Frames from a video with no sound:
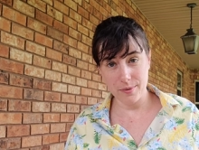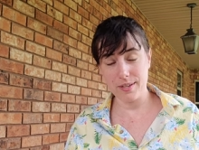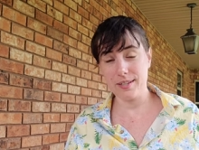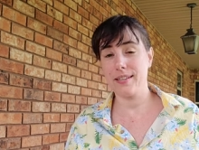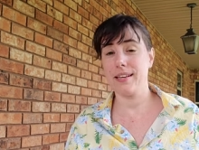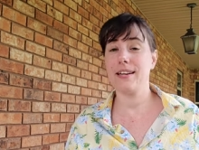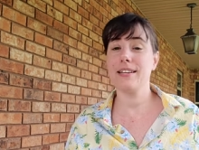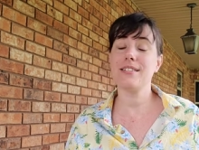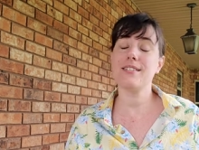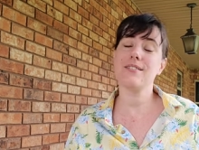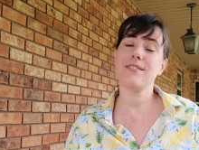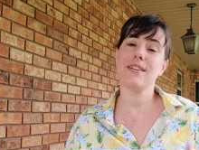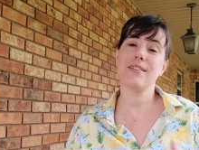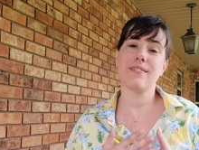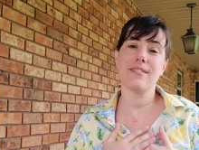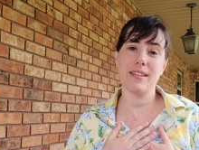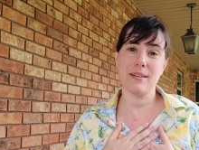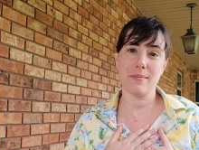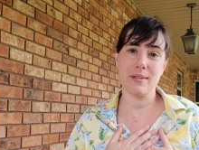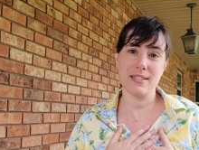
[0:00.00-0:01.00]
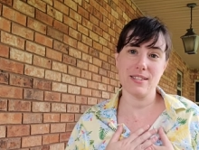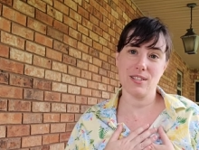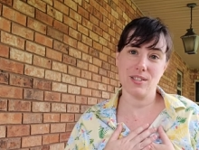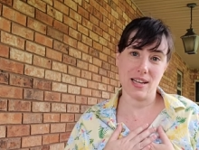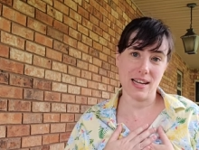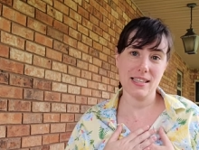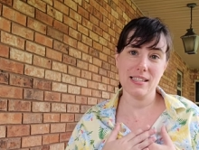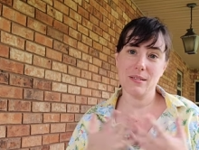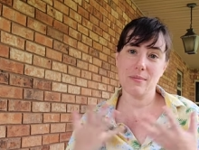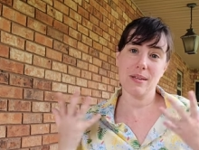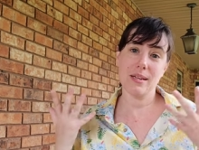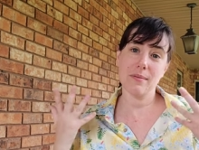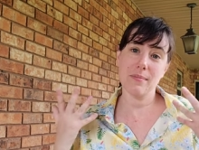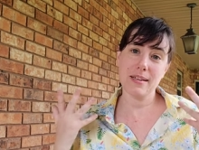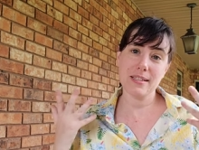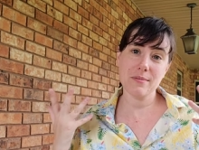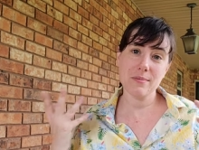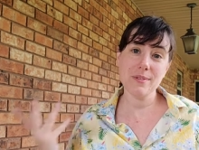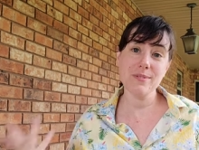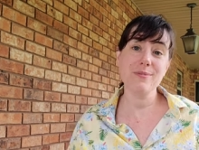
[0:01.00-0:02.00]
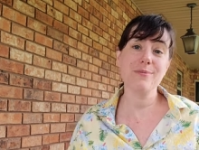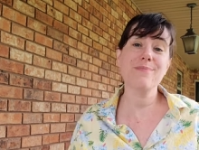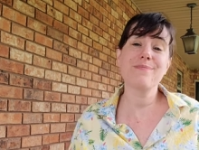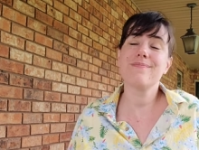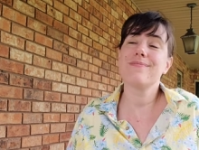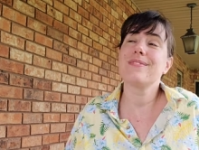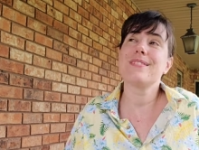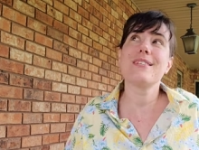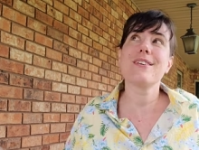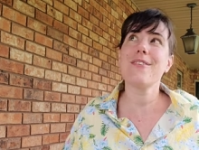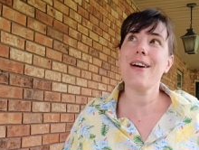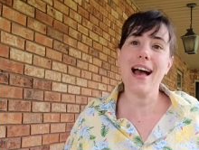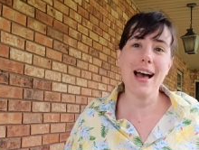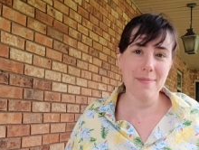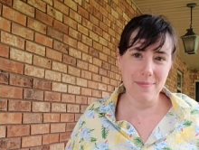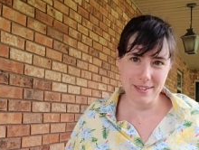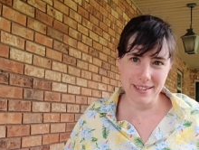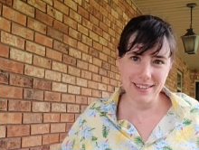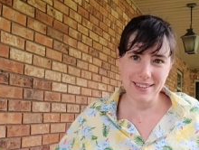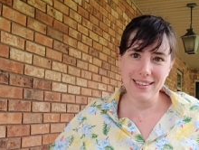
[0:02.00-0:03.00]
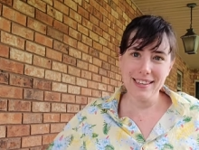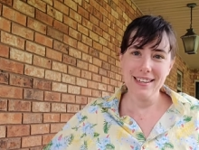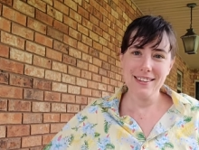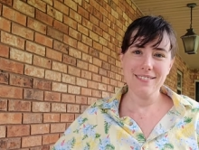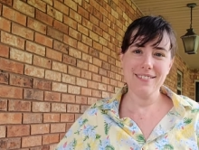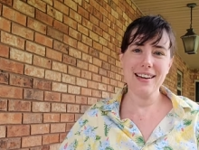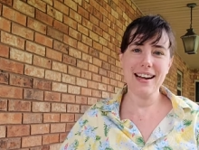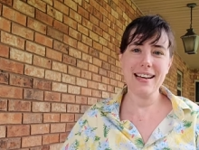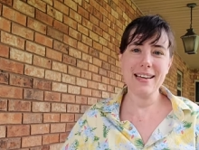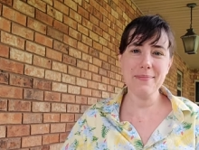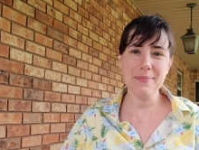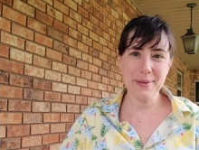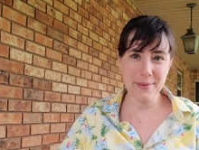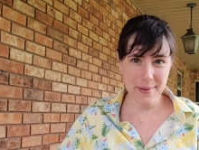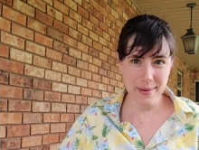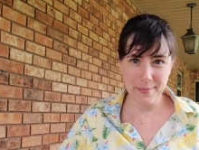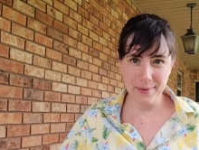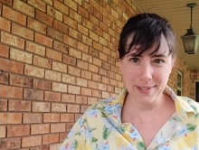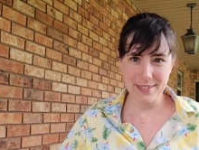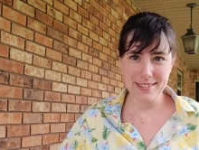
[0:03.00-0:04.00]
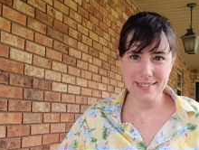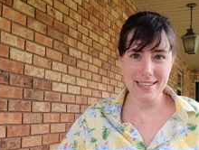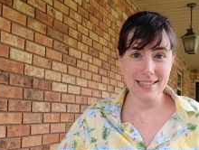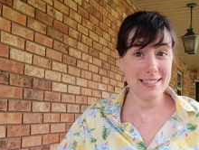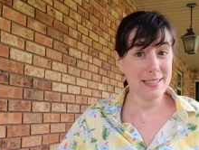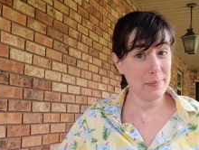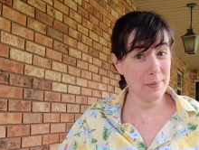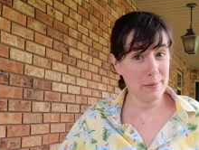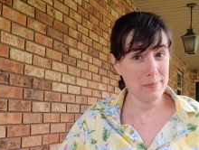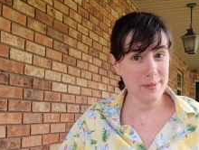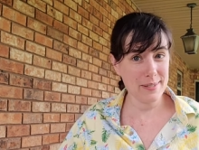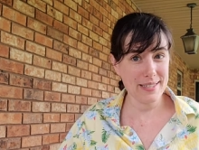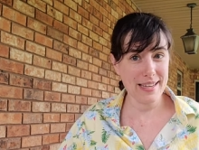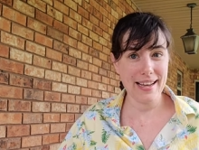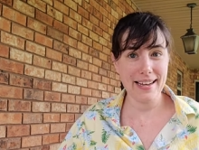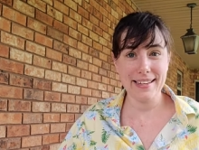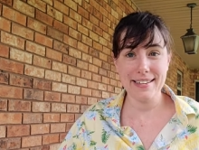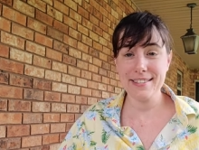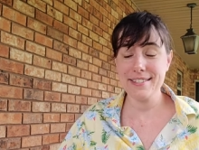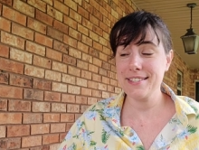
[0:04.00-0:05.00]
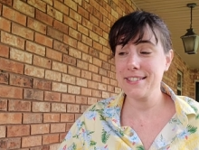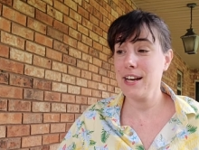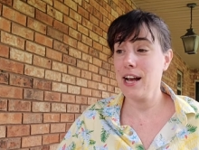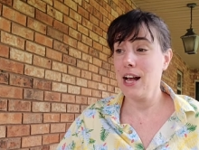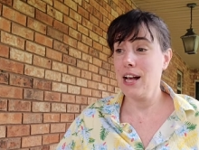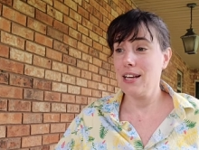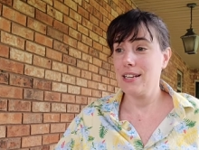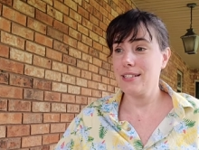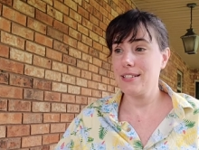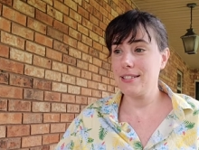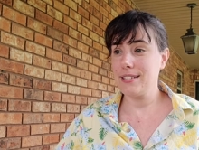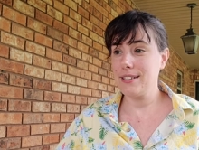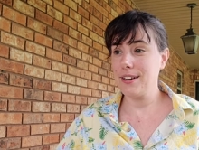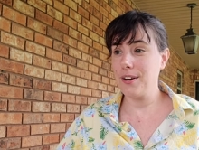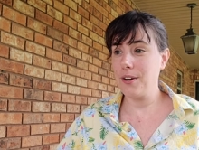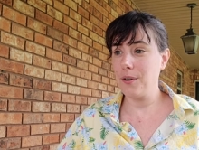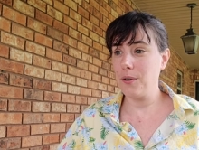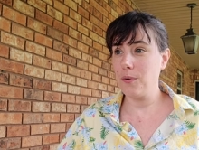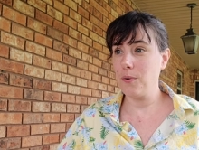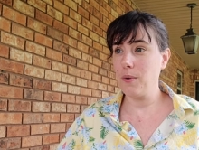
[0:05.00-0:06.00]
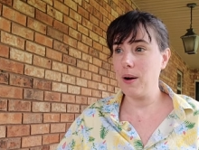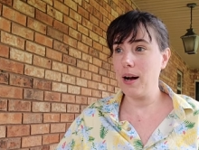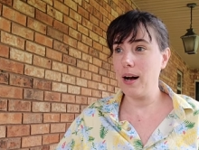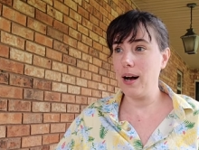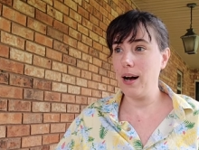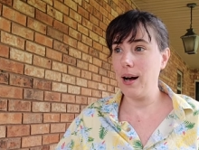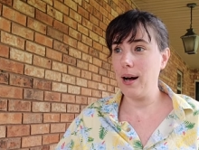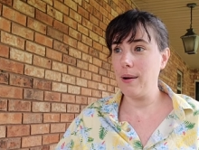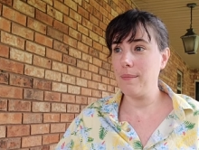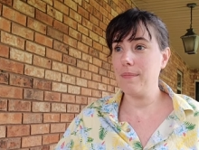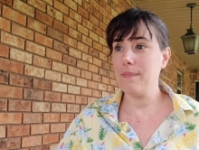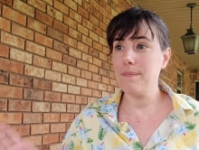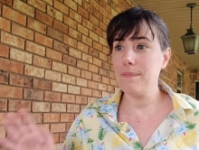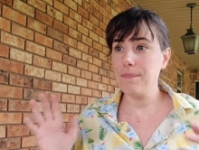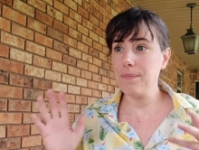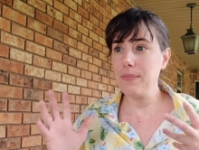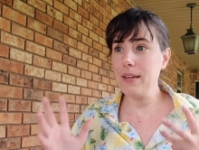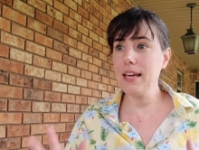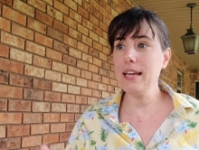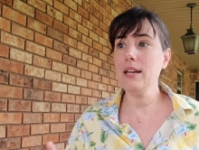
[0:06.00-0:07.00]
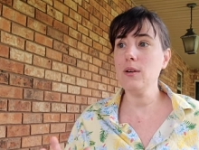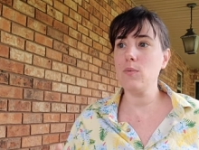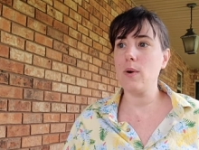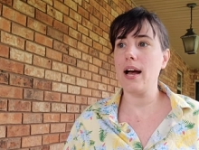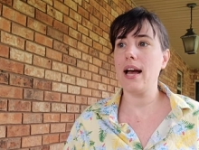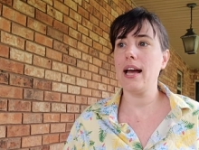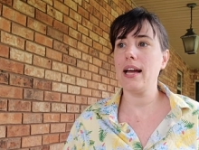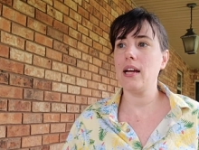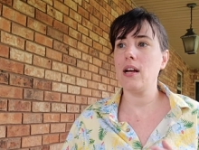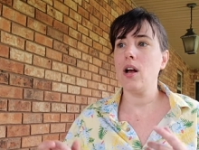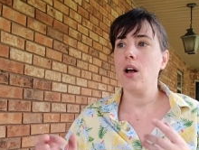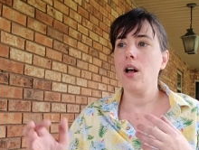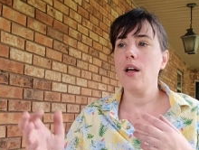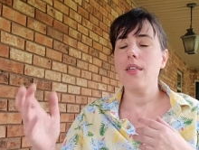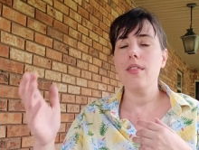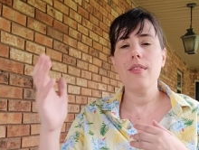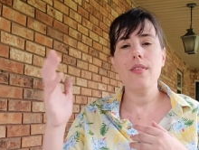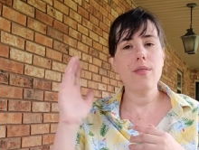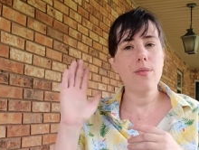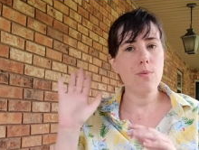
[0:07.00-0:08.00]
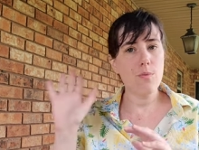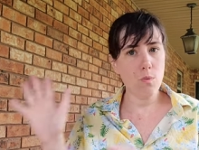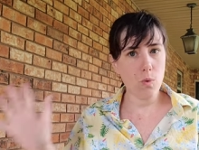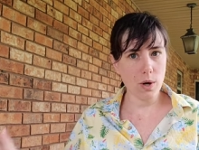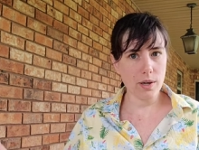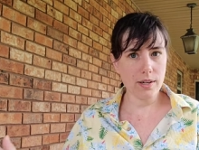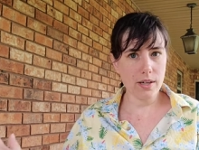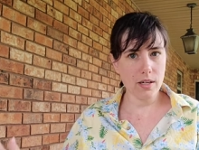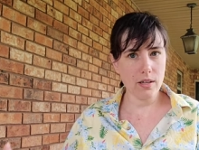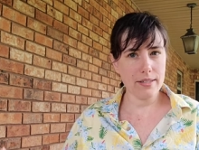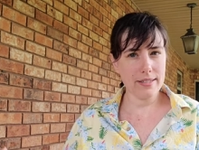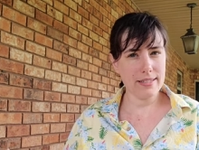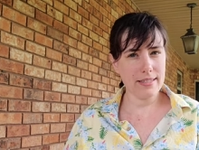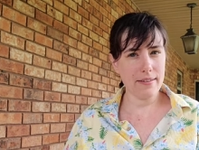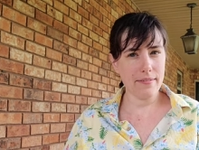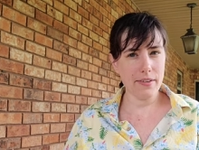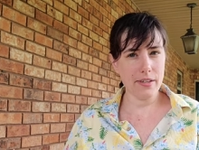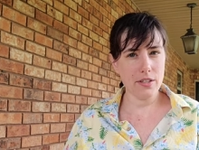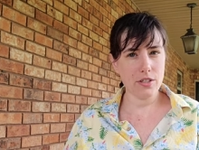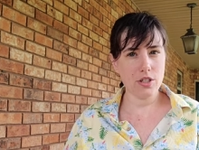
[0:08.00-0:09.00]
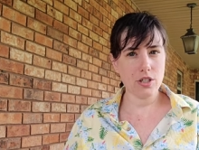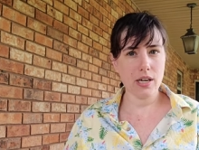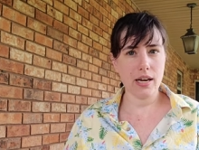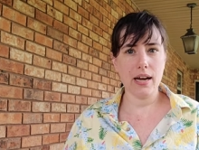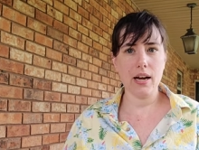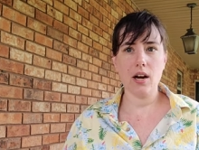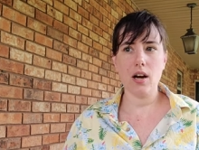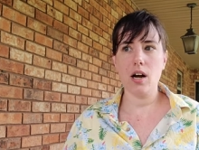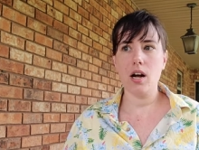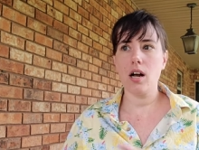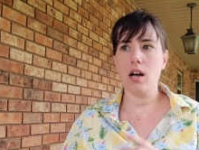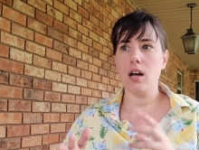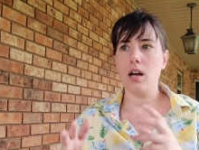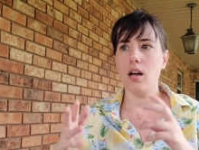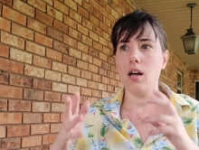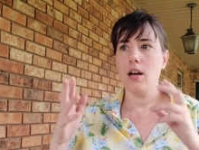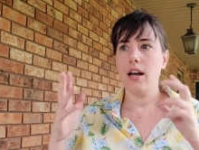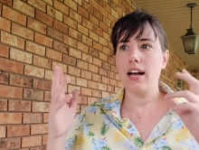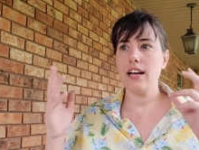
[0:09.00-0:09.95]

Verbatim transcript: the work that I do, and it really means a lot to me, and it makes me so happy when I can put my books into people's hands. So anyway, working on 7-inch Kara